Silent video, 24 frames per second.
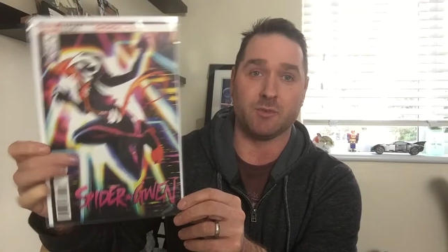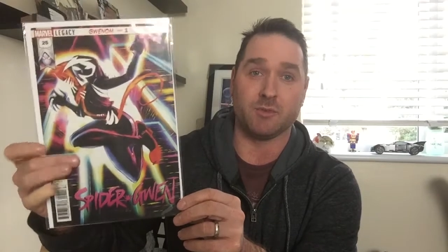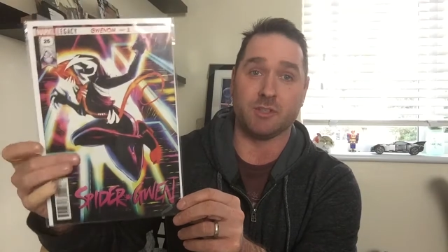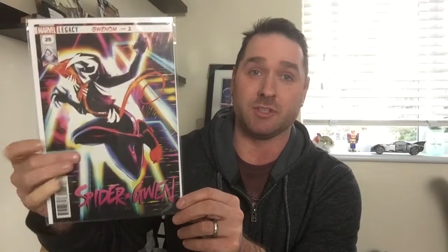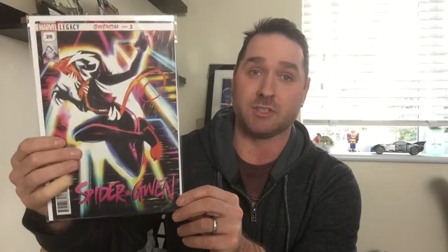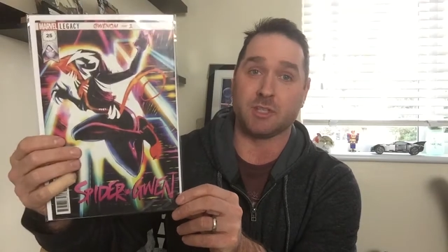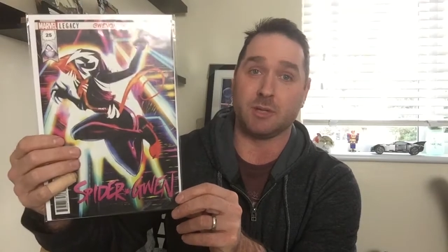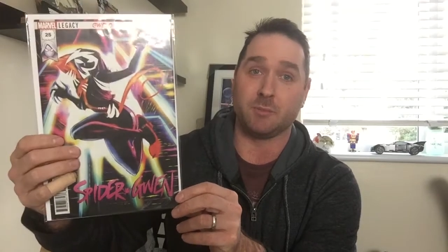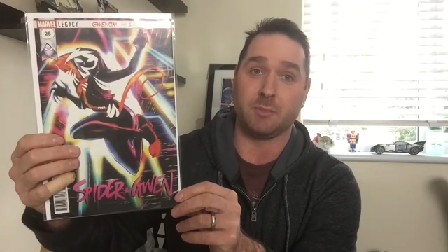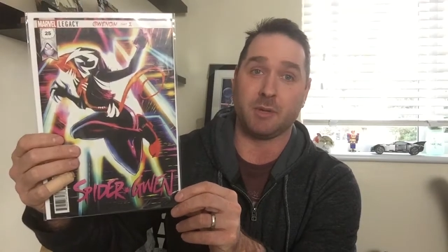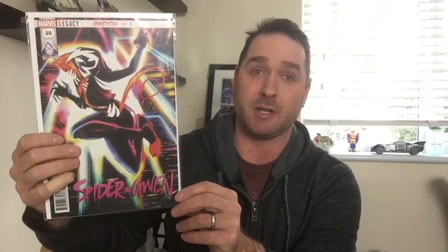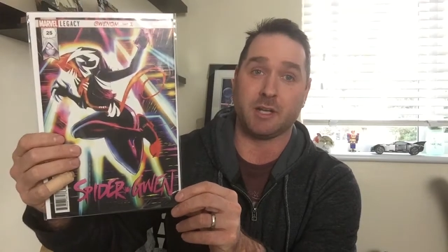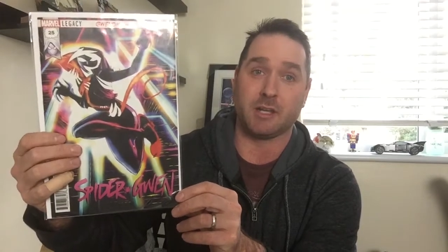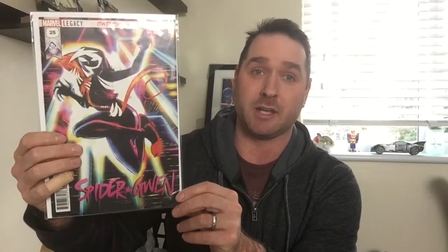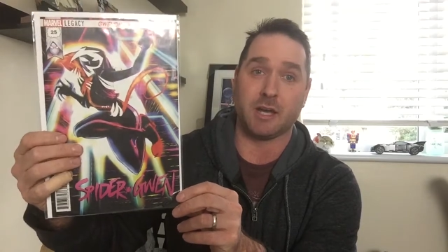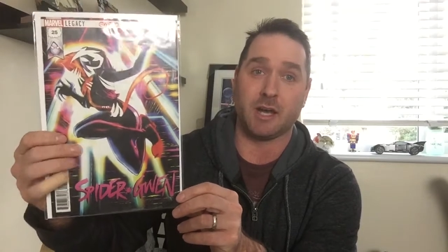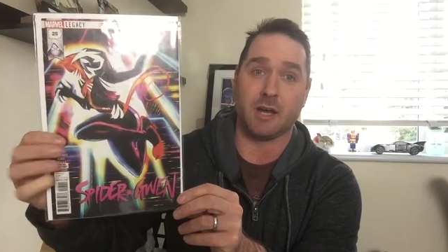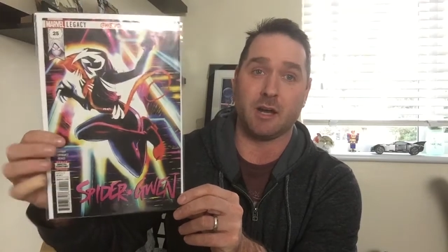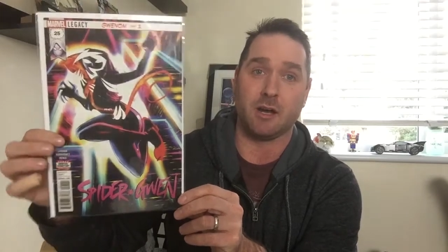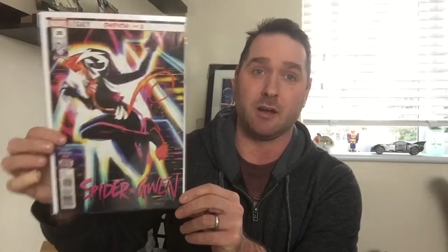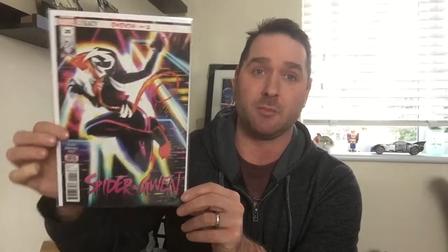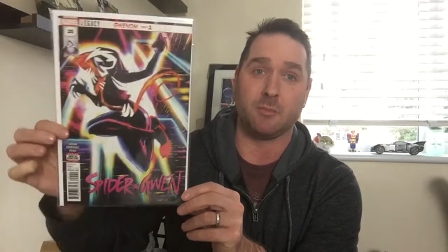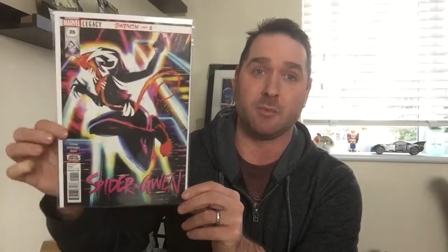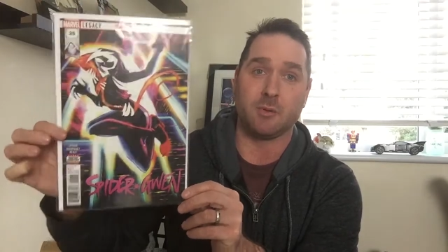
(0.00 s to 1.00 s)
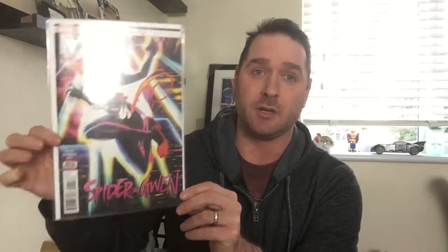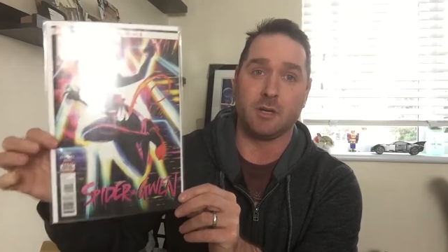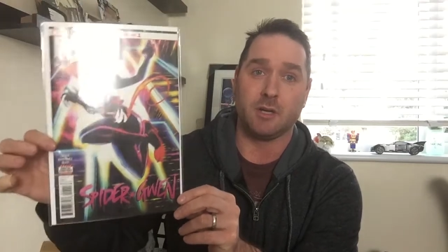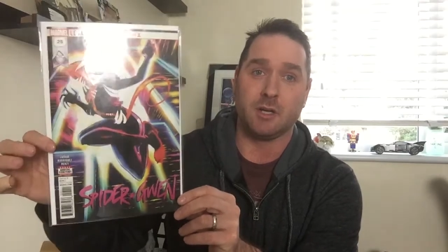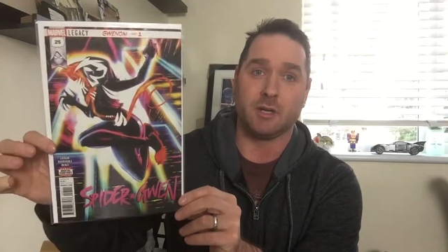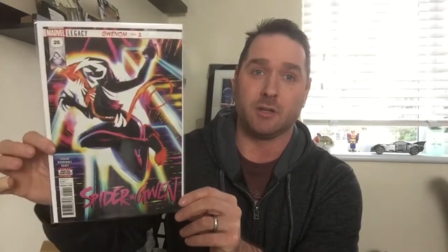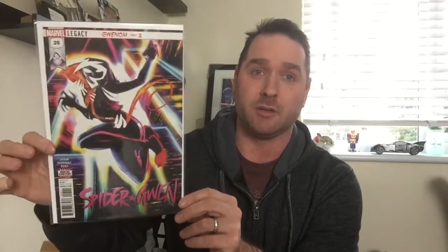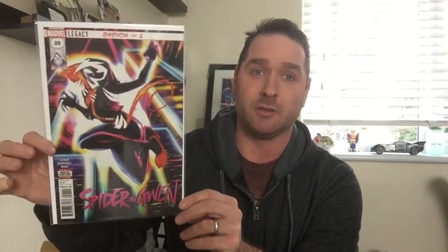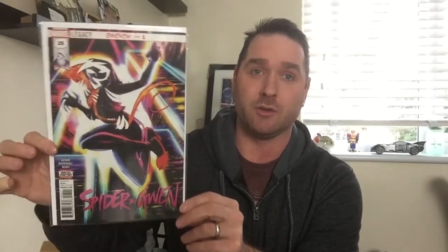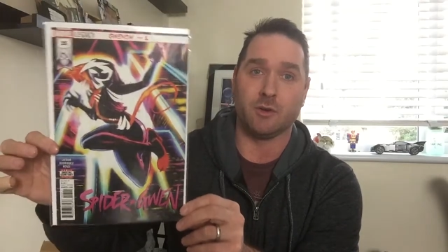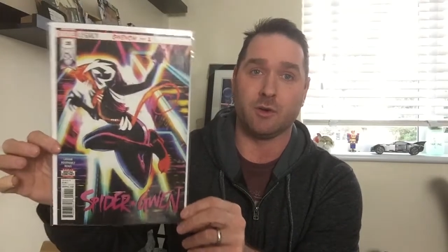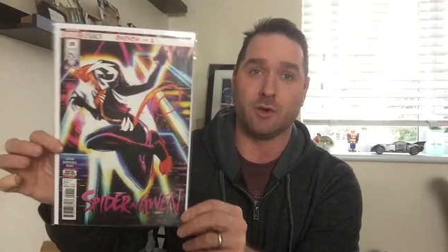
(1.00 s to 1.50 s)
reason I picked that up,
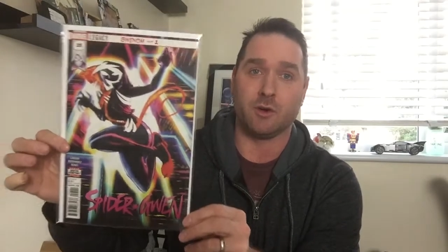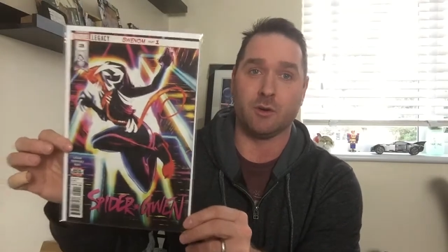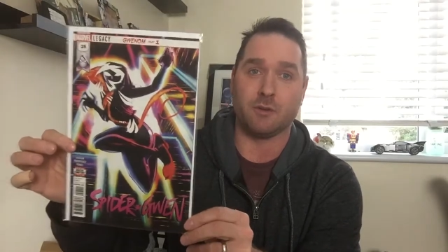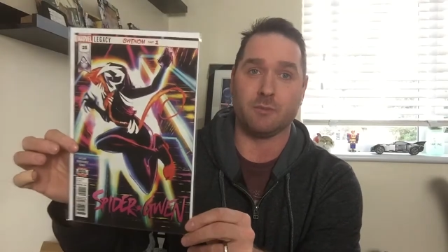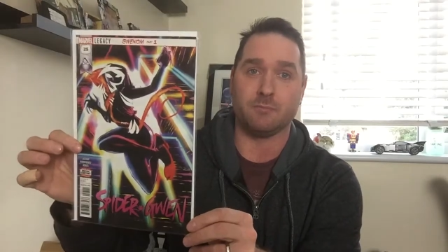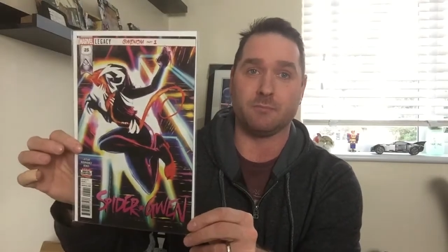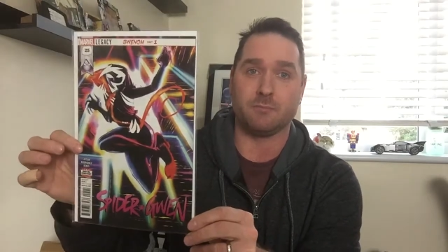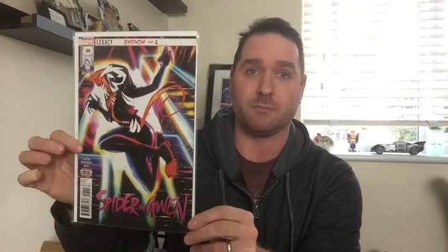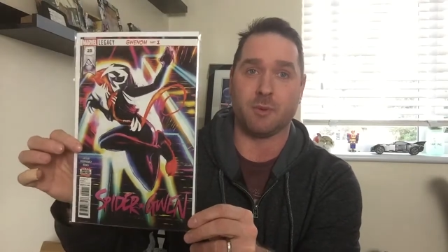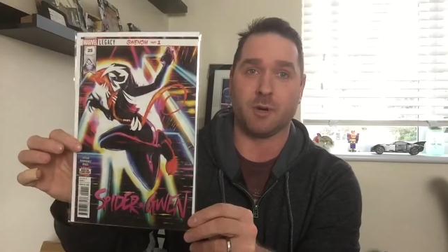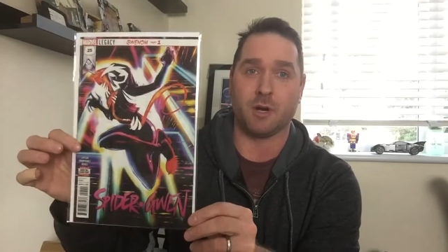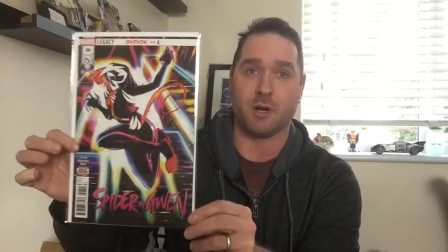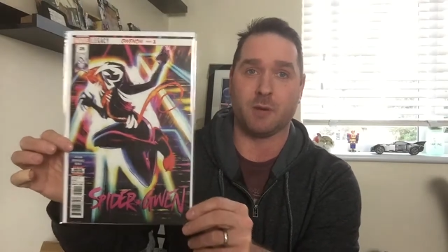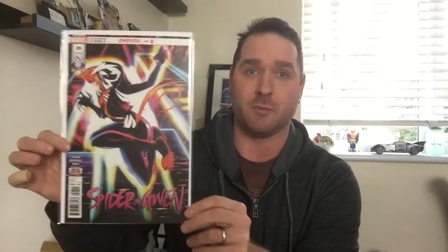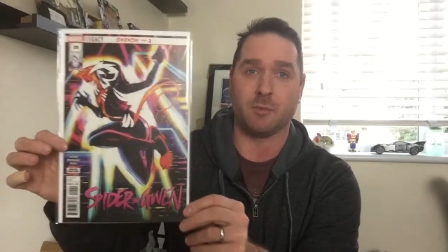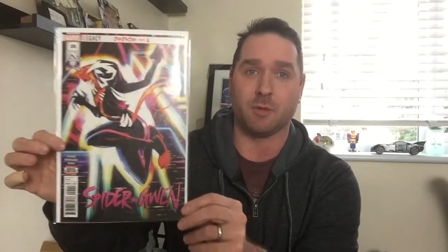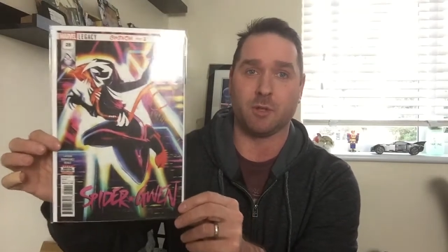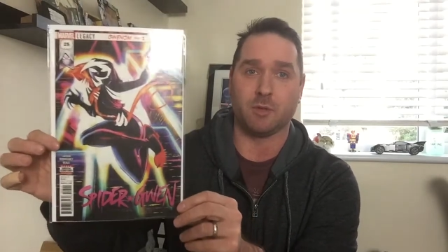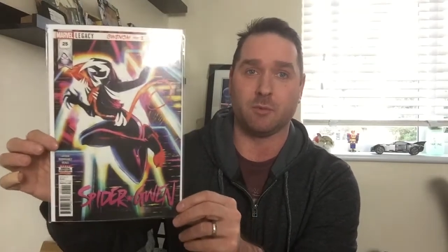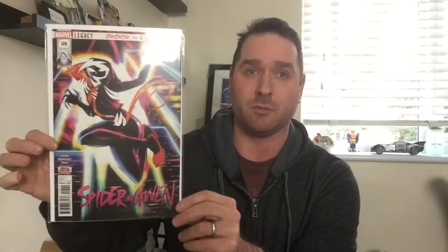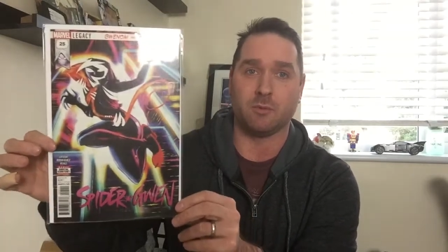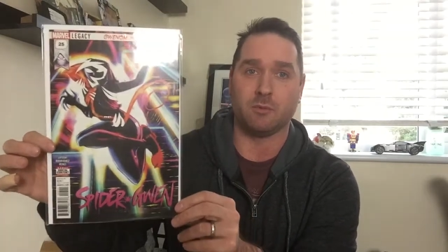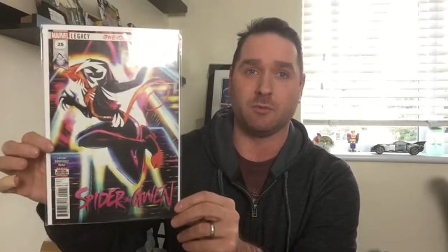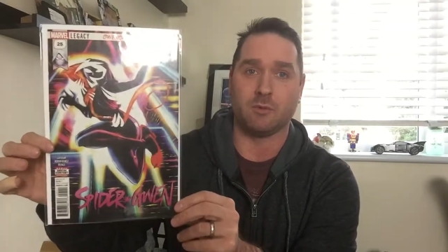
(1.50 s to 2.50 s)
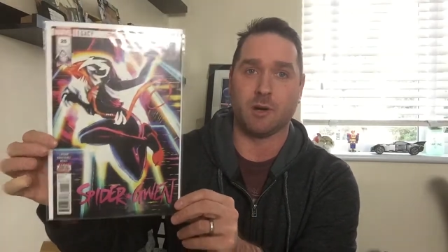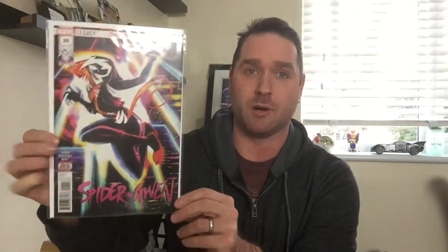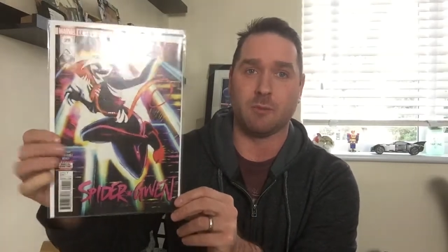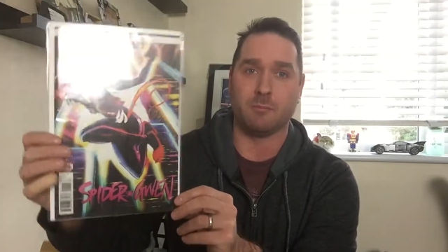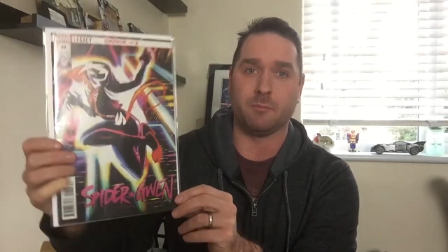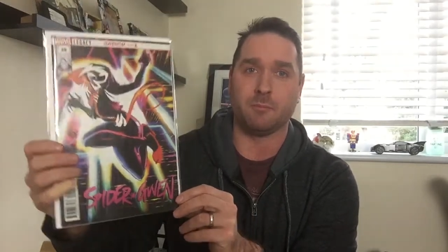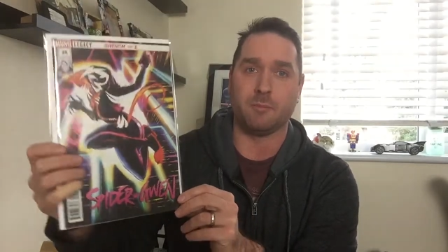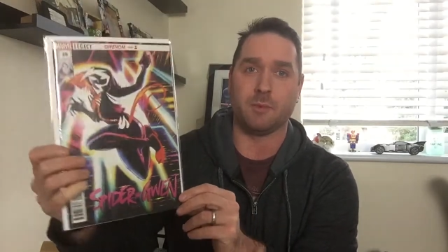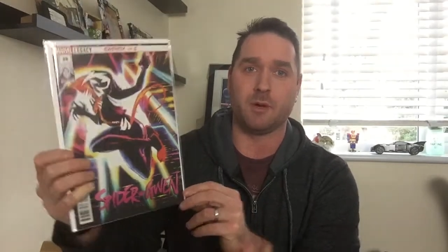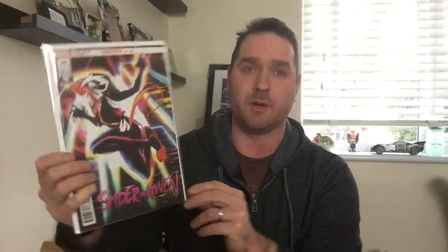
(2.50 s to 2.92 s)
not part of my normal run,